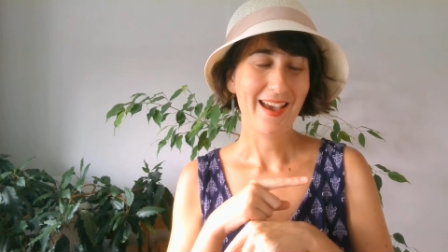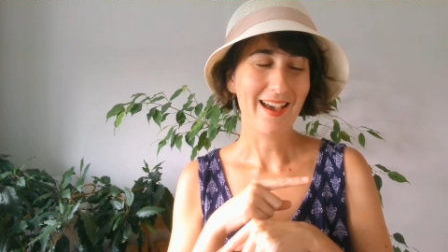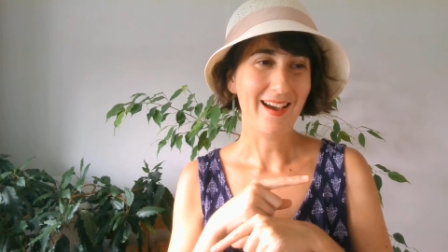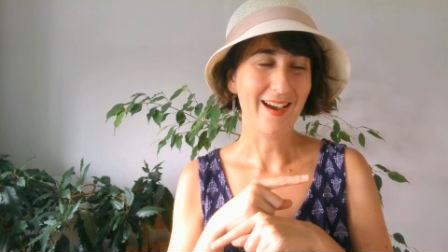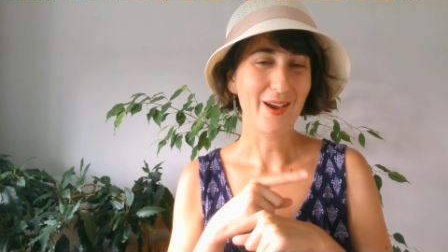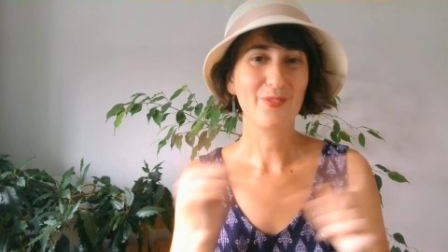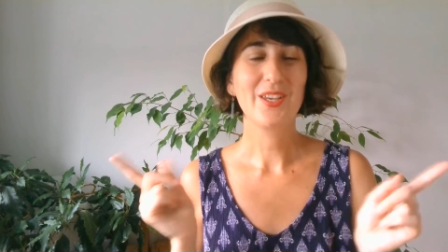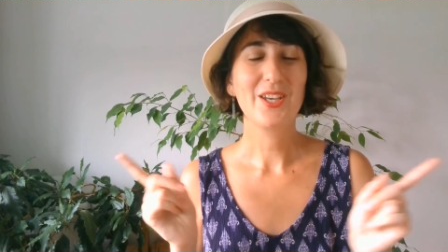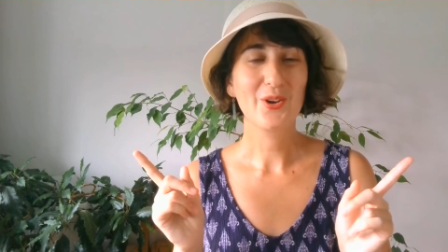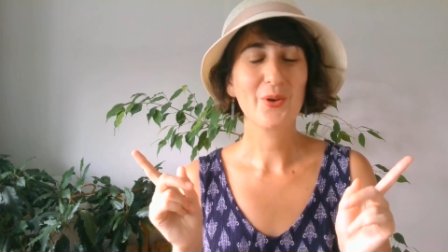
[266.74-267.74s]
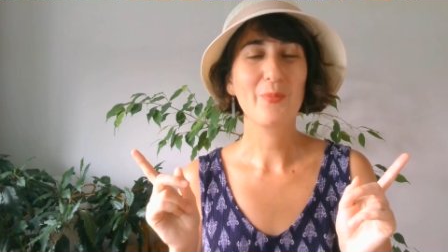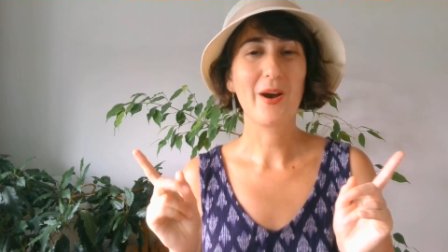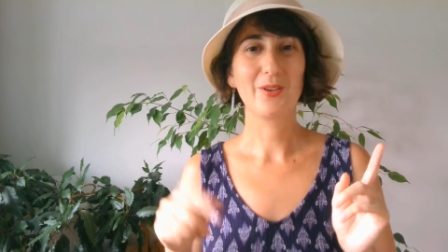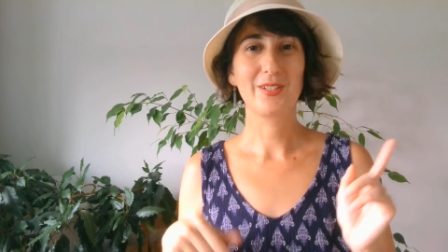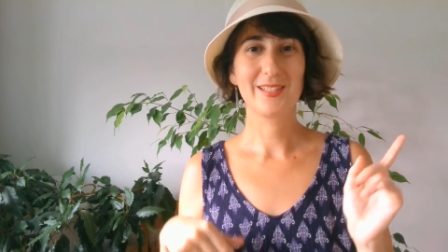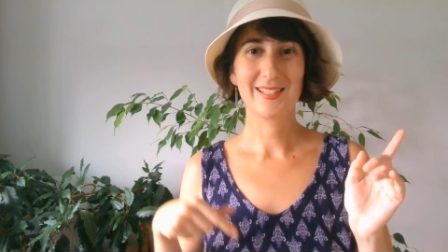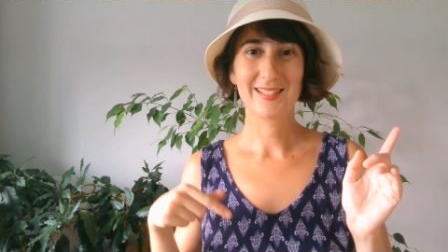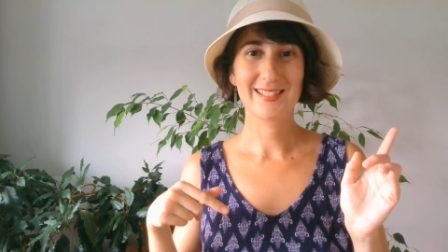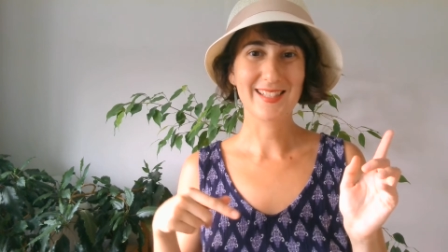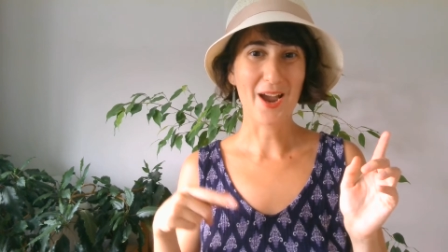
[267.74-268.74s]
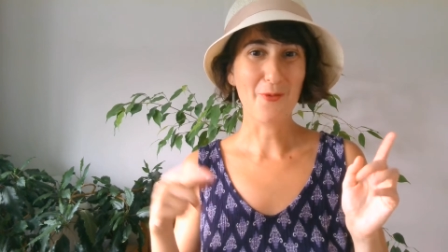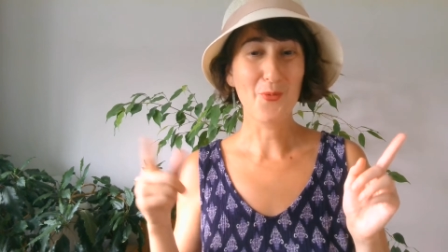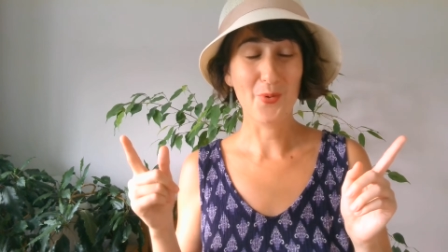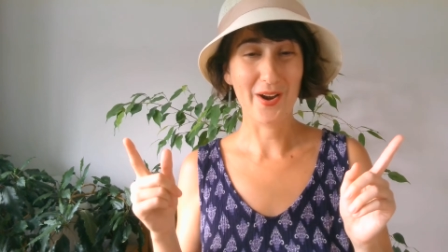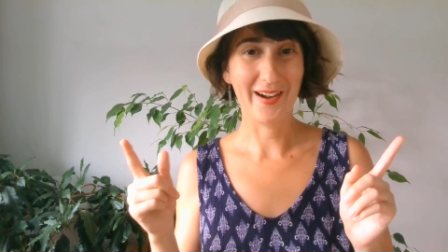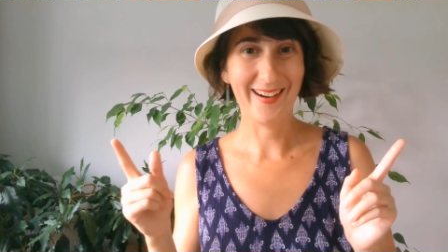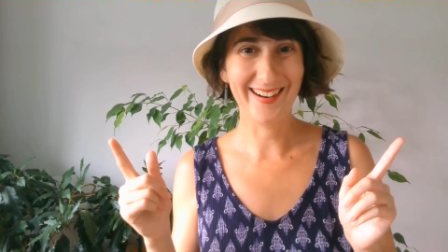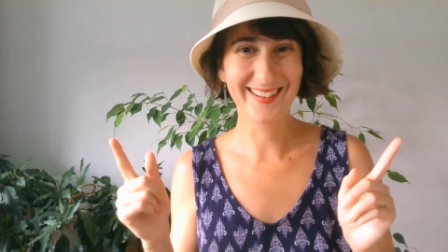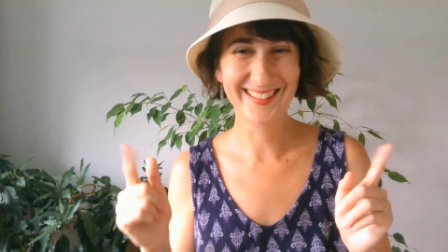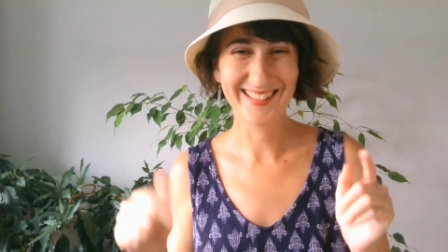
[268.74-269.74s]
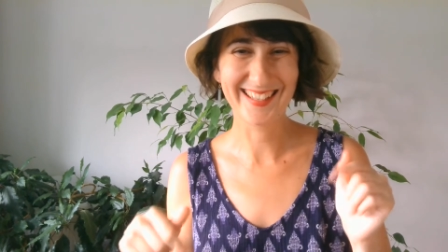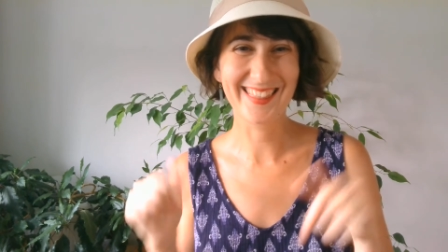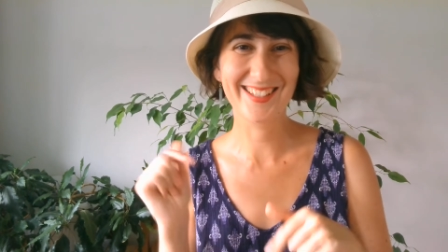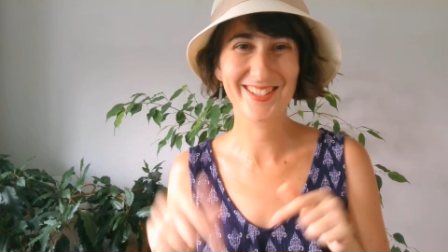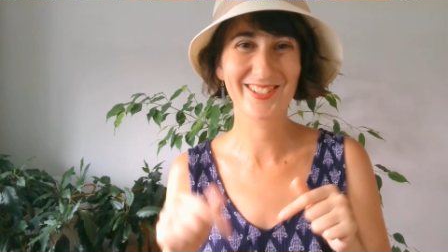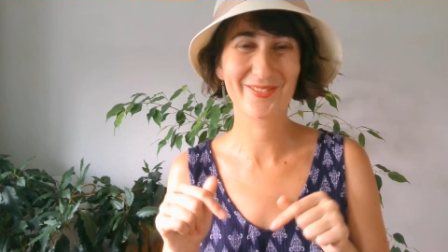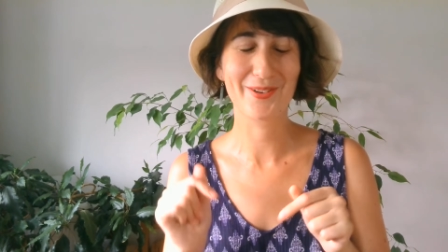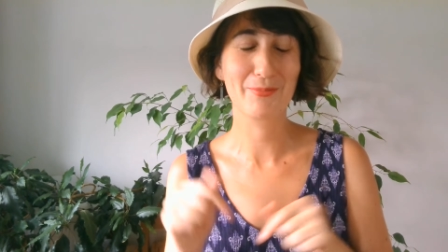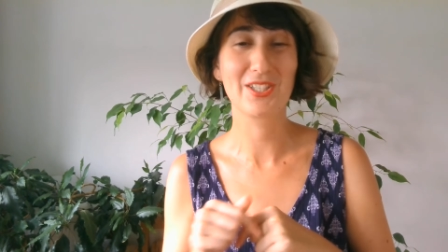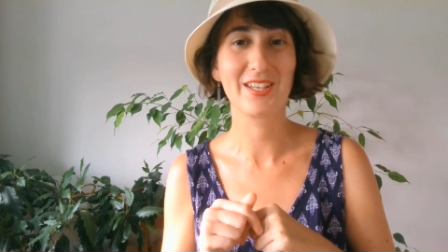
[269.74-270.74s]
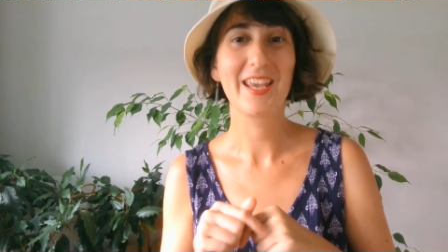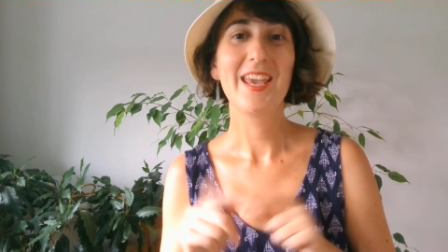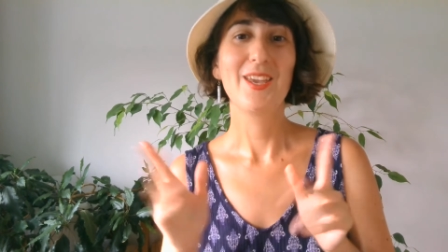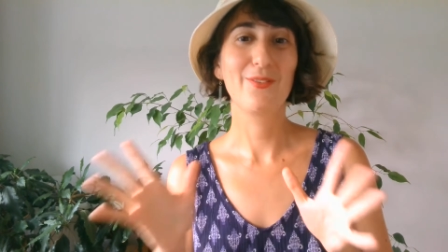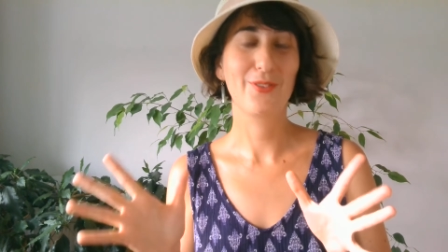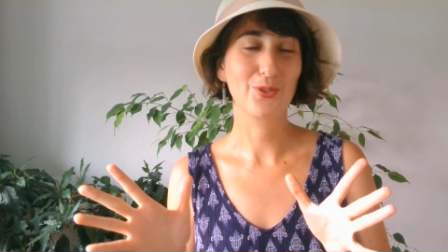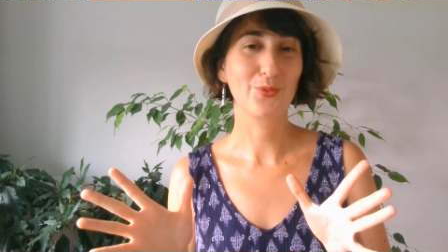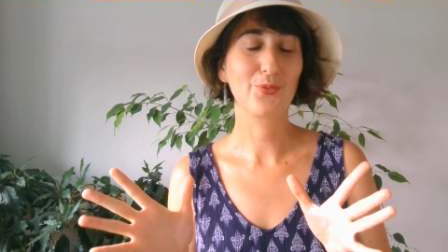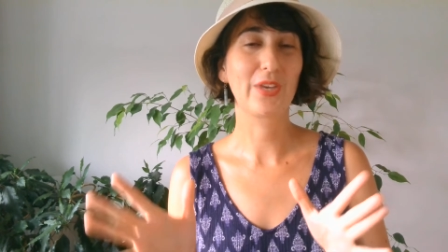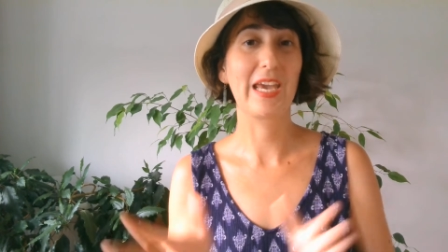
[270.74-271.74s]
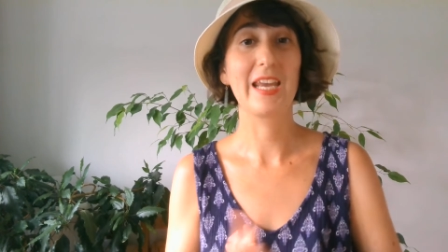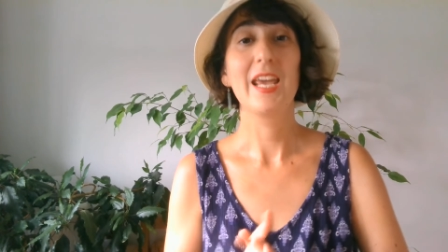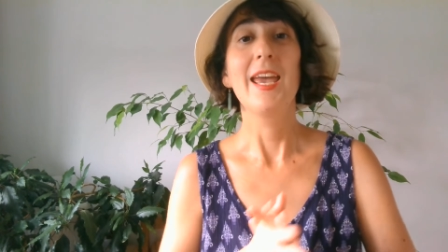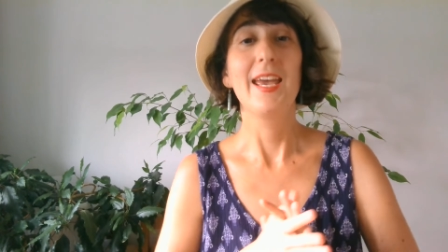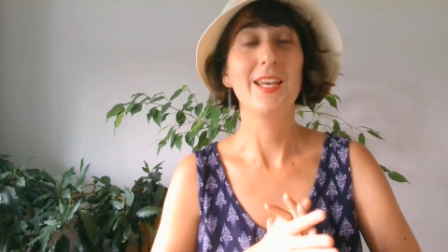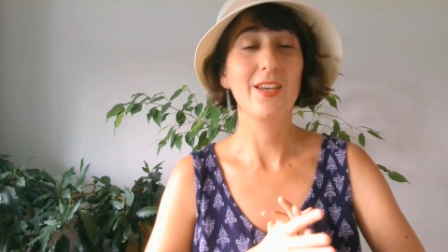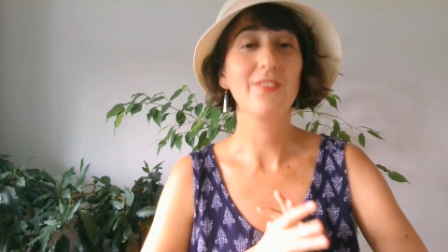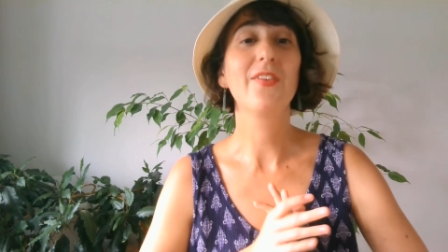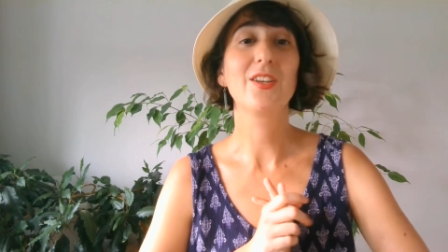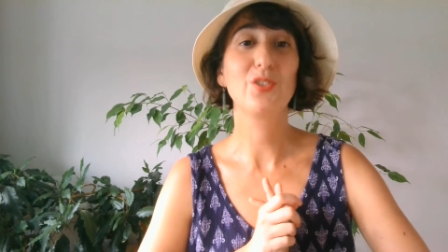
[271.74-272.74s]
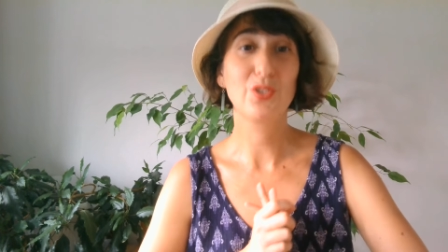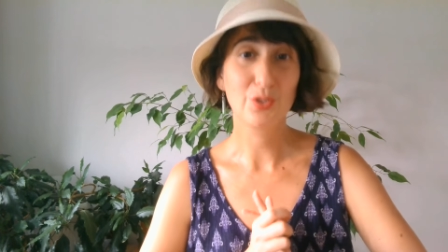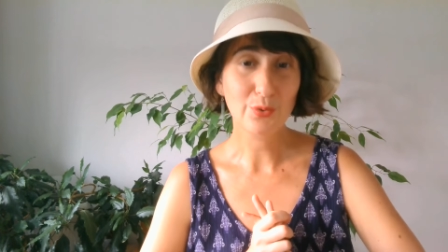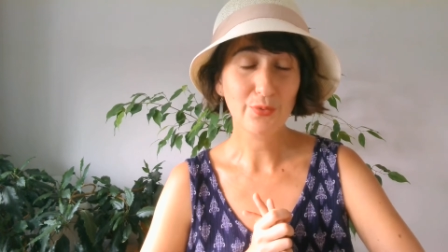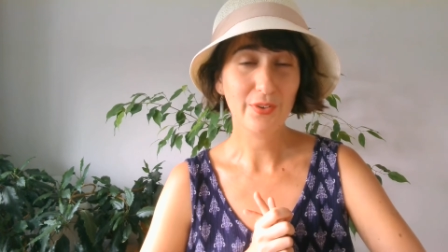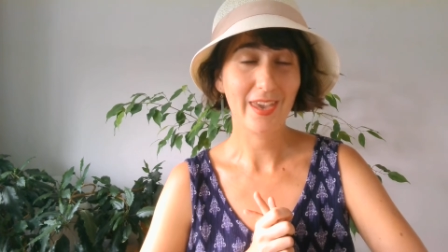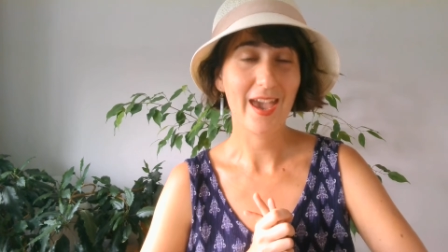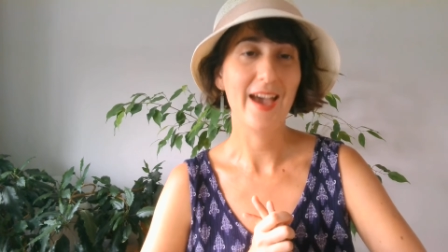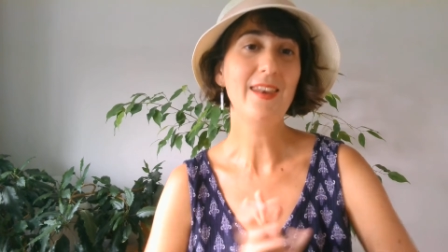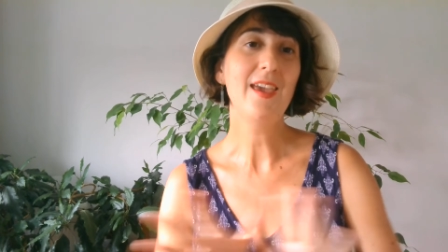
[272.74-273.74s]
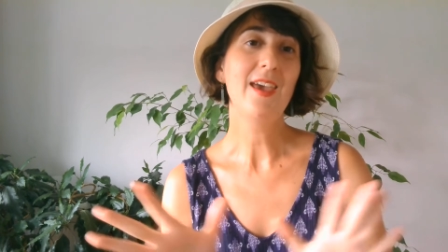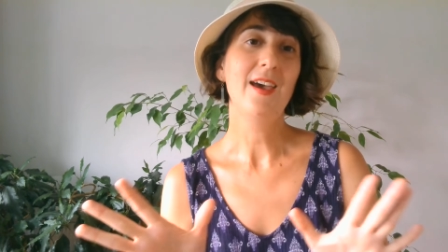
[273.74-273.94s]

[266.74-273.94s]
a video about it somewhere in the description if I don't forget. And if I do forget,